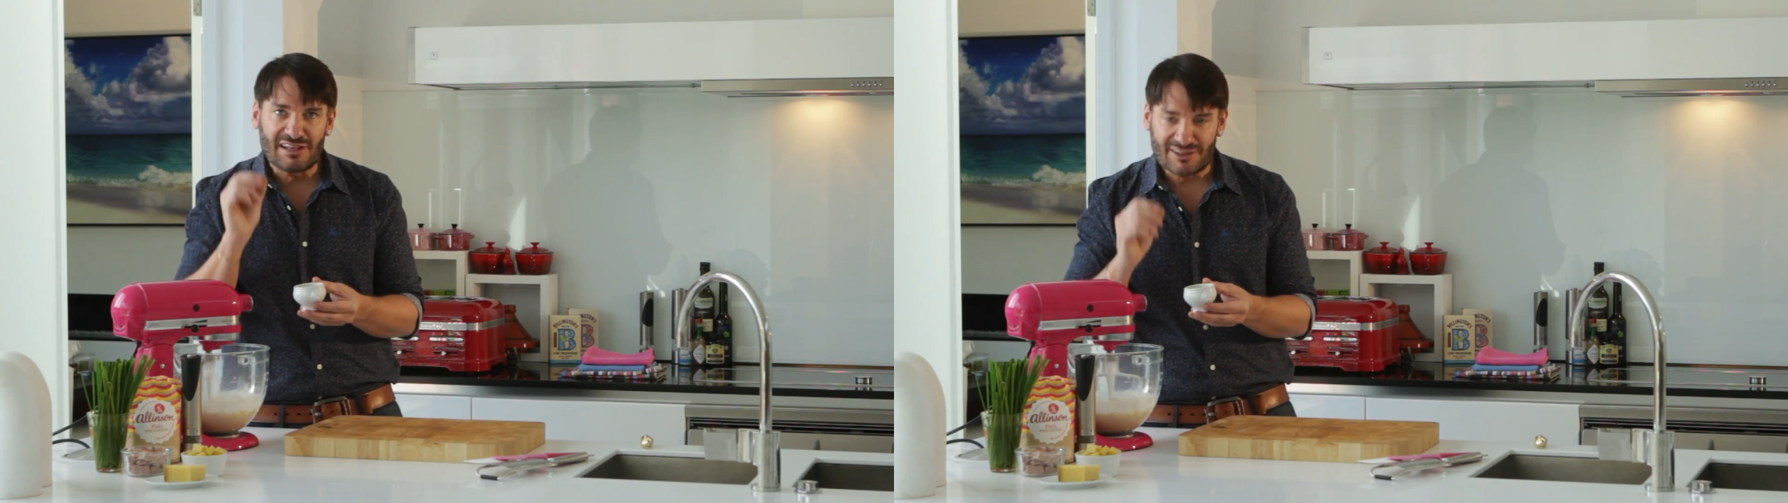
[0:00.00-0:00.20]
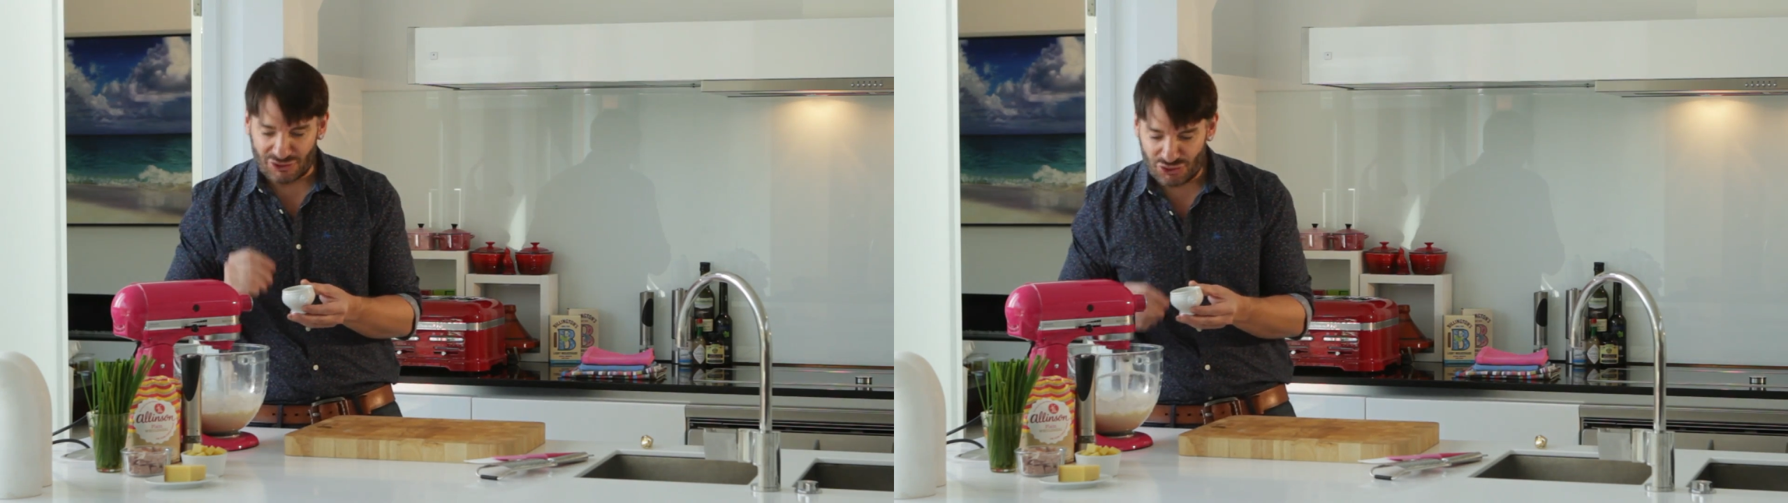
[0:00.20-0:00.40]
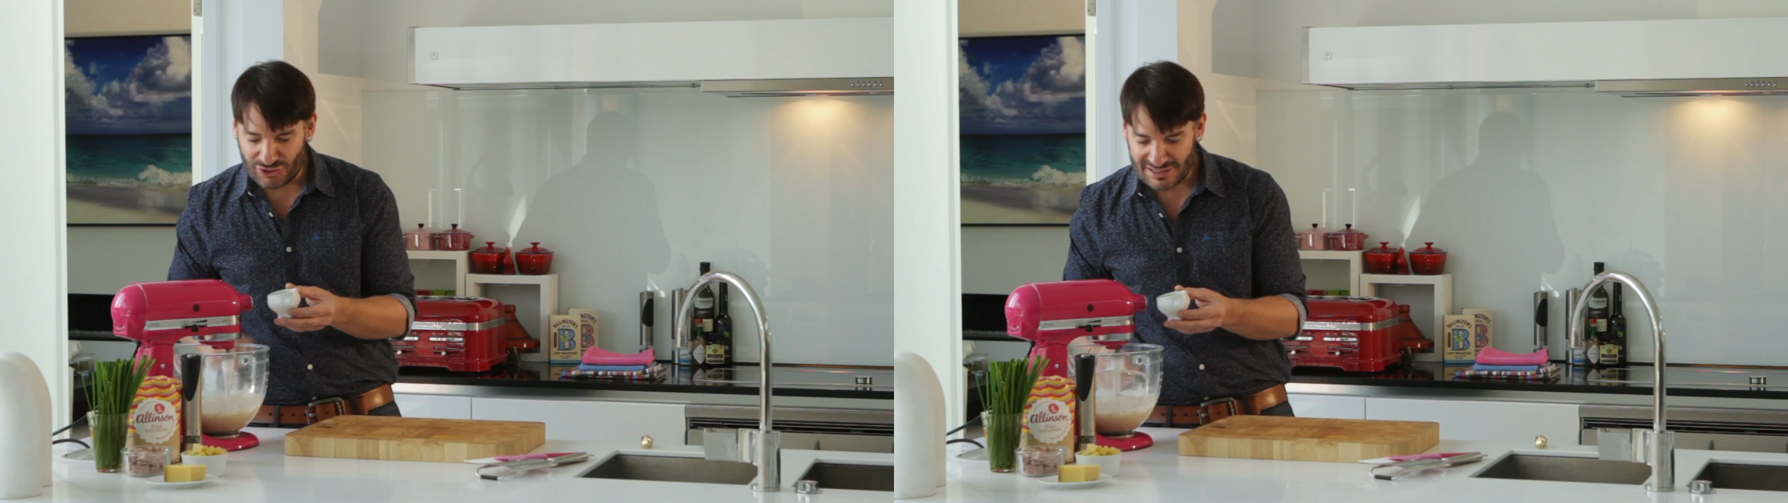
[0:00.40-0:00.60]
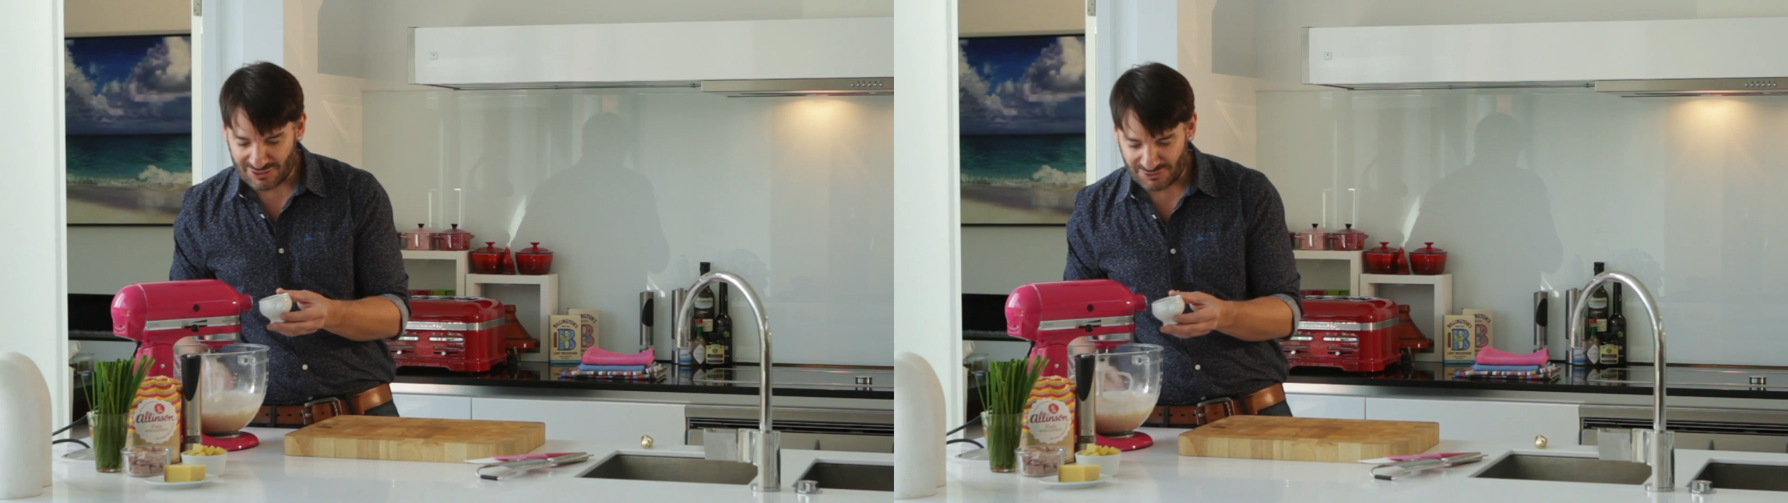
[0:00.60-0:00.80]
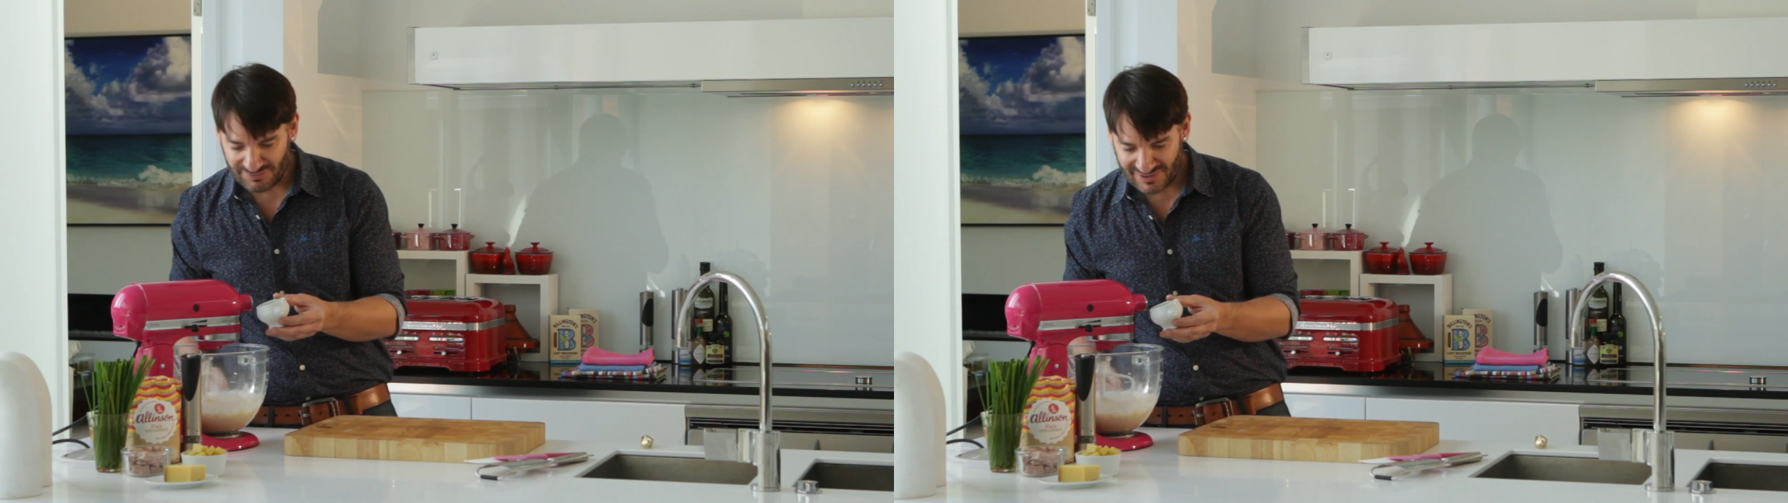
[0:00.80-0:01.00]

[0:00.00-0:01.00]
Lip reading: little drizzle